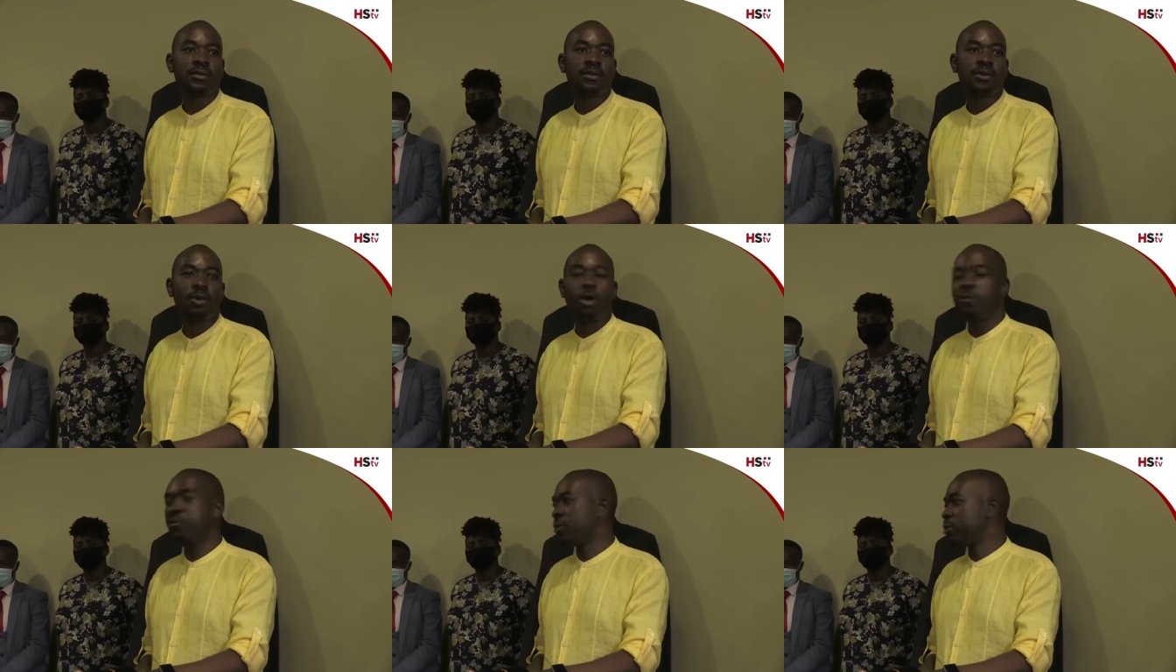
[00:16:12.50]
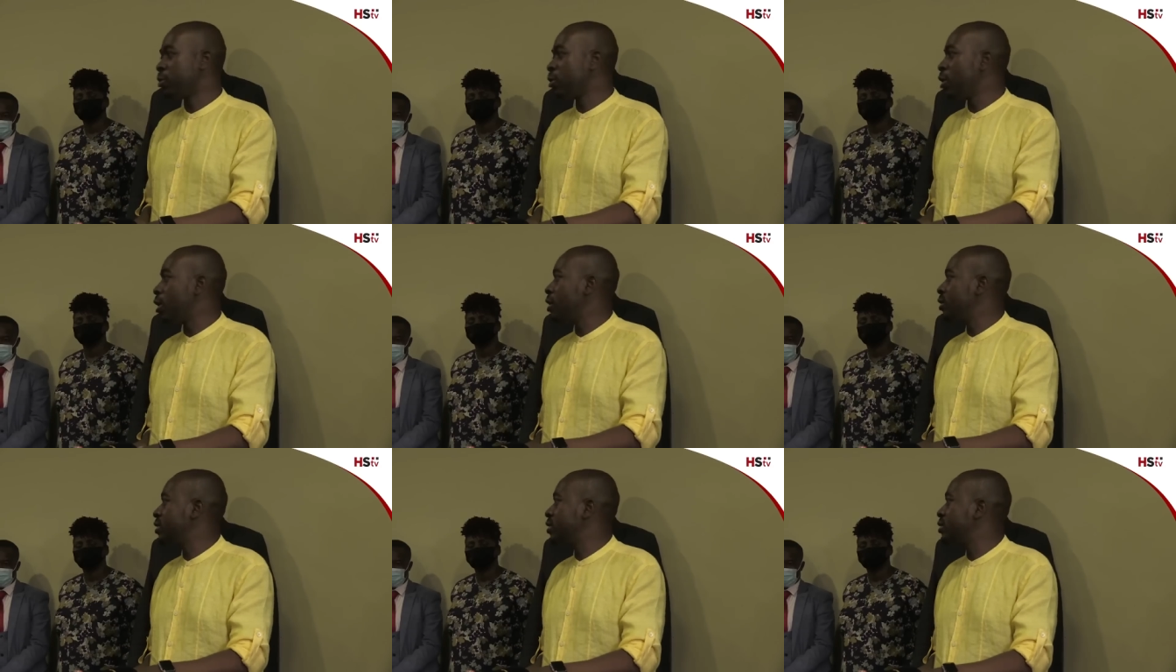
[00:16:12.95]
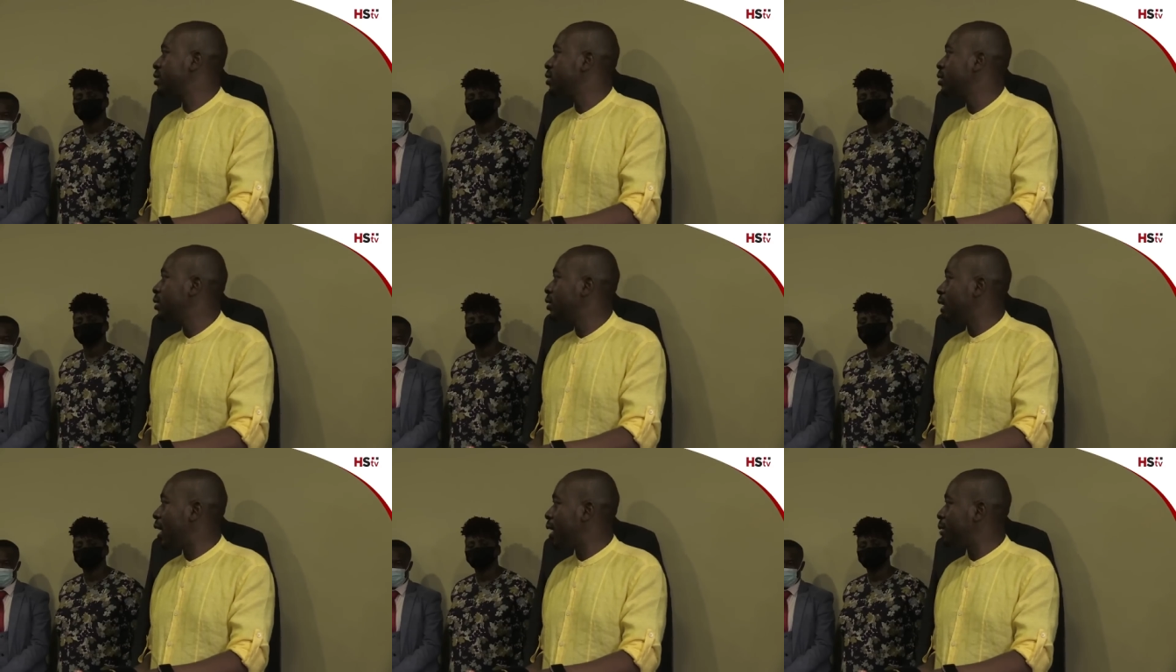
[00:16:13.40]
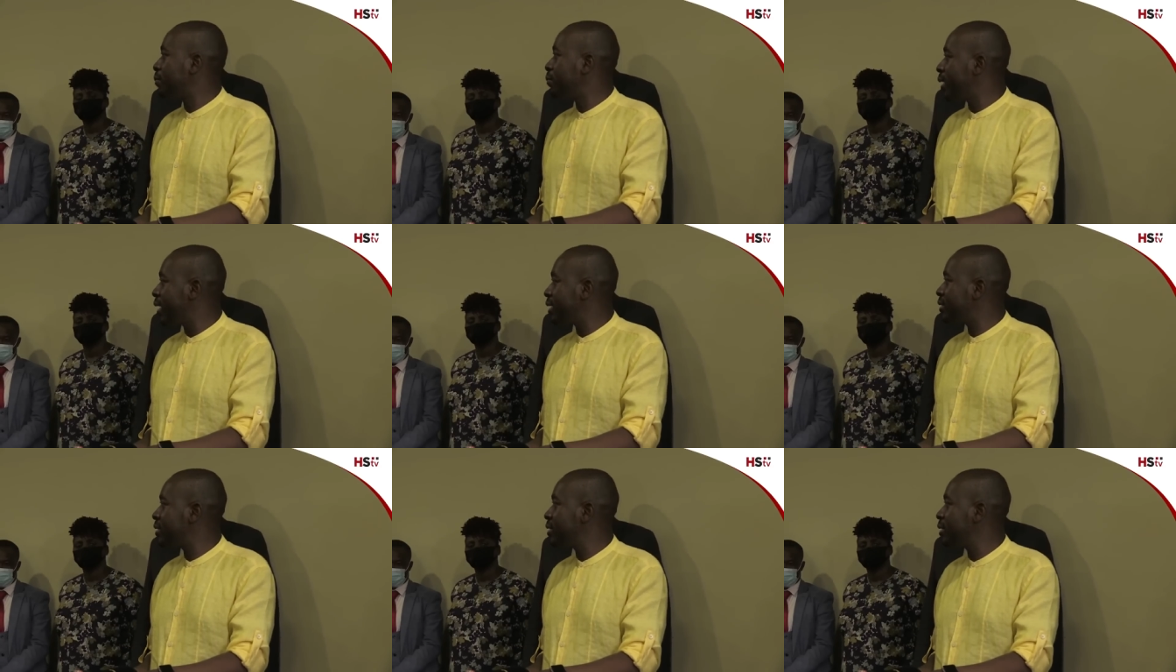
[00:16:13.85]
Or for those like
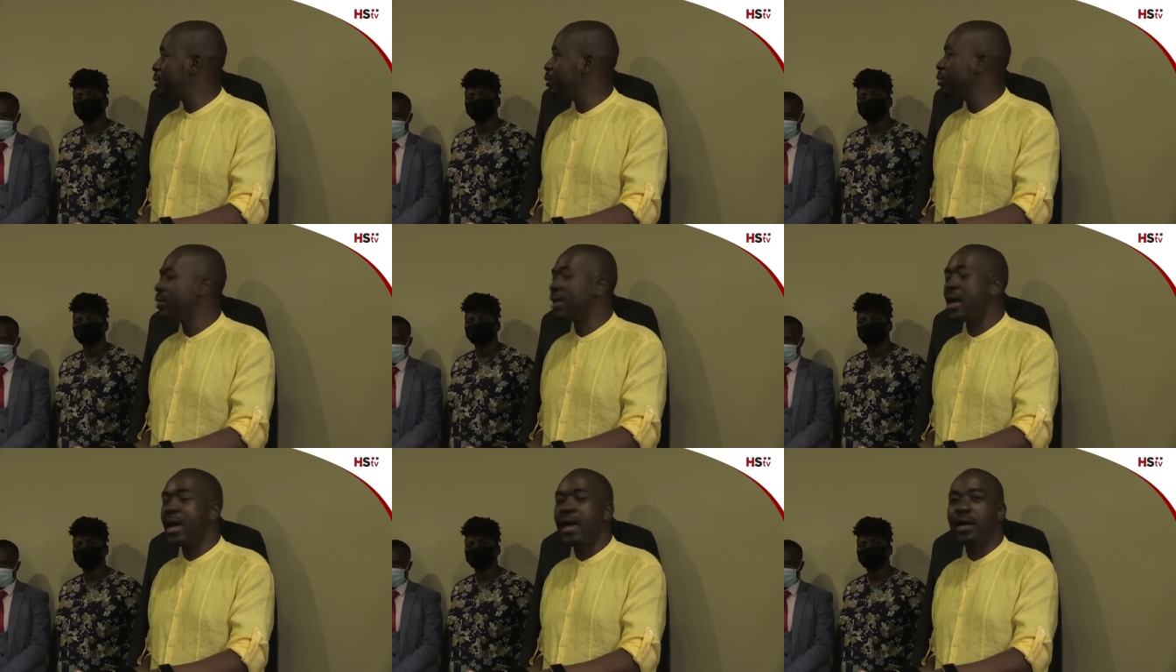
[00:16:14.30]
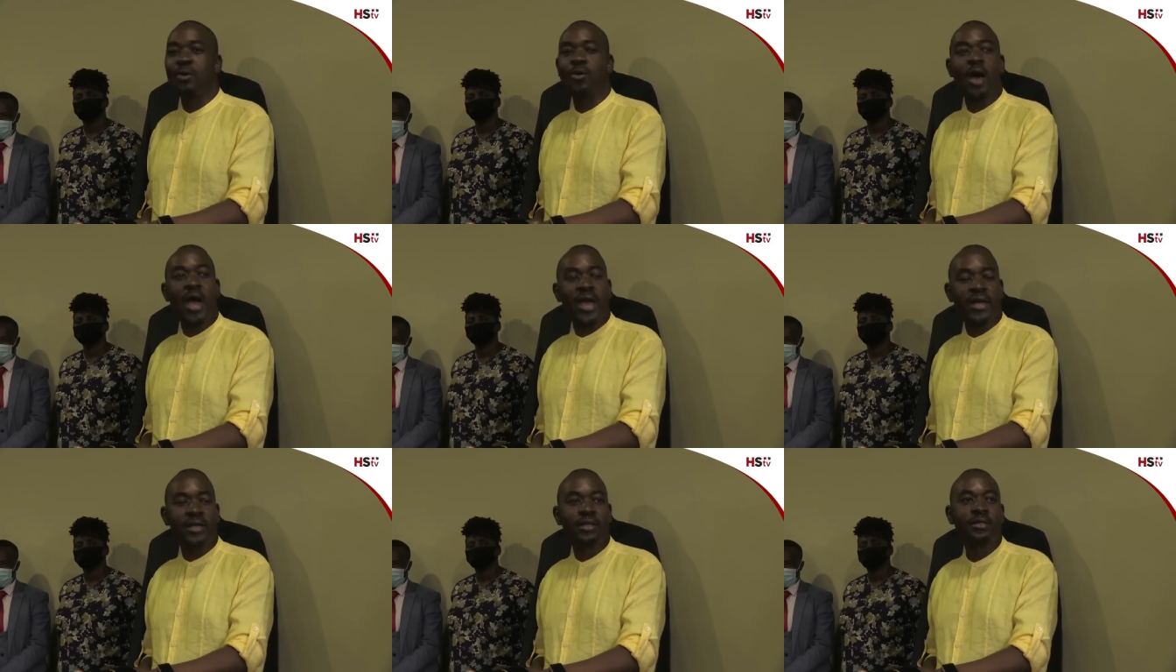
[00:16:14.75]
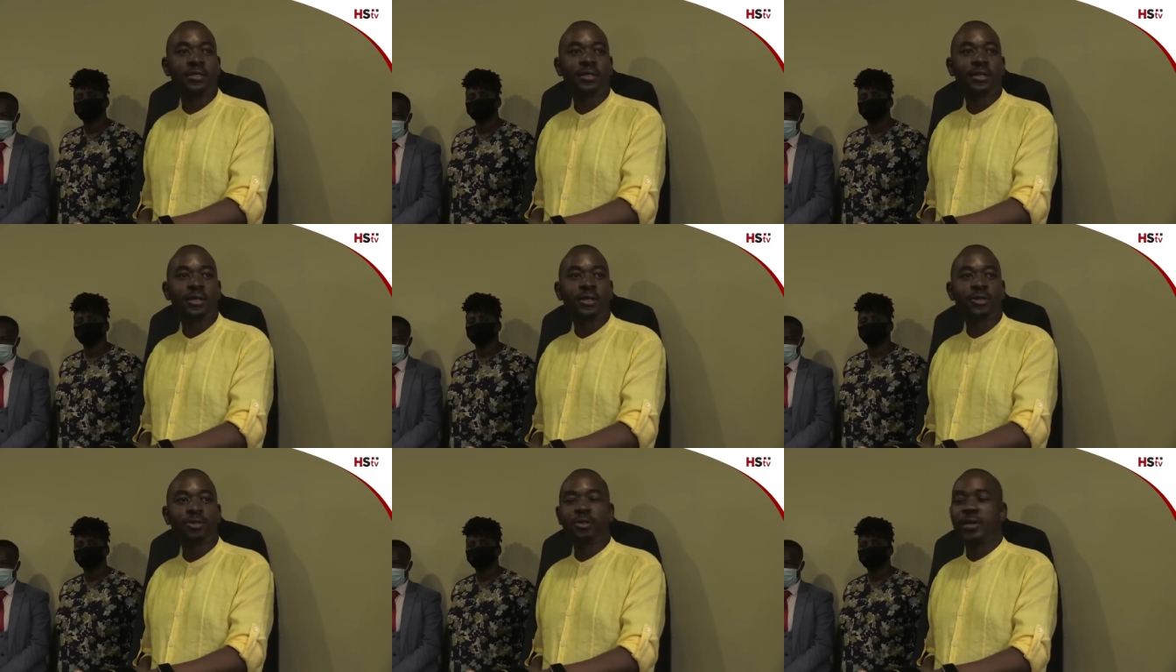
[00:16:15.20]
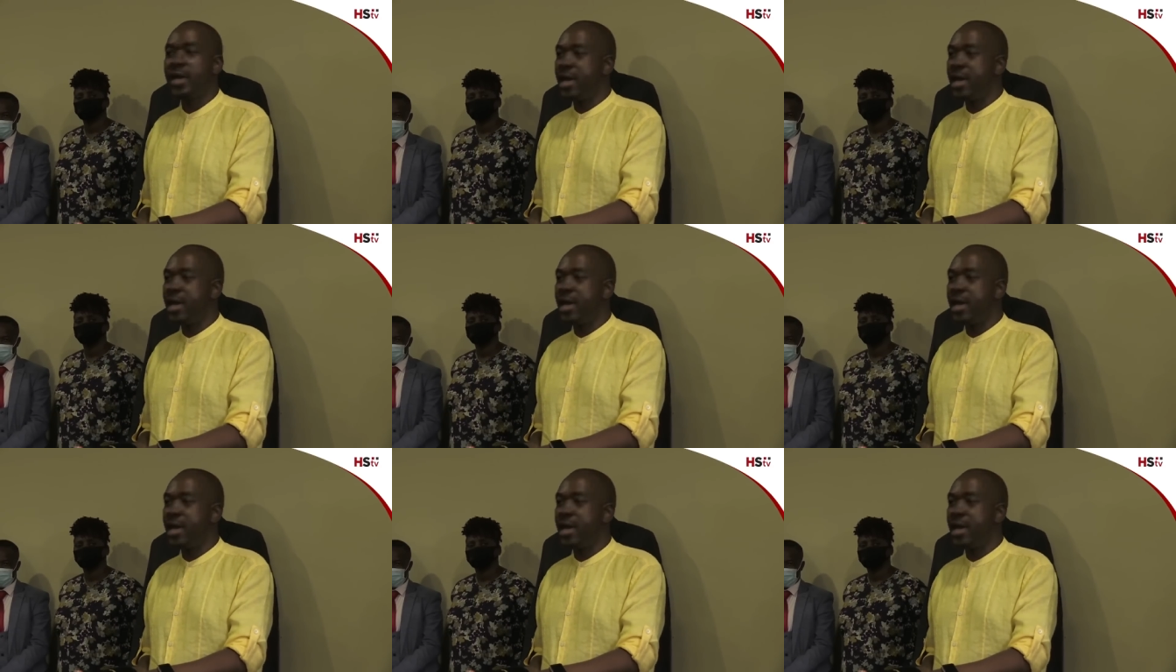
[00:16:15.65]
Blessing who like wine, to